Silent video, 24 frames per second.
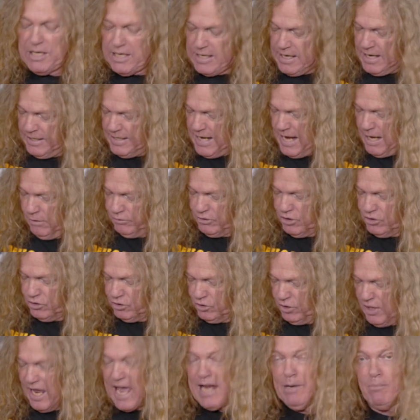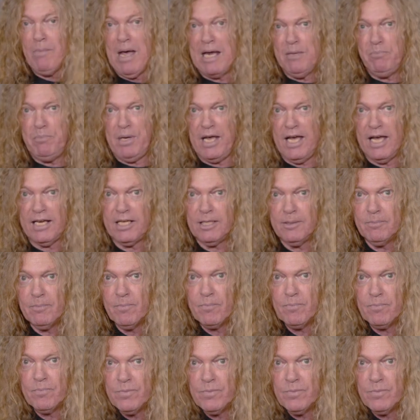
me on how to slant my pick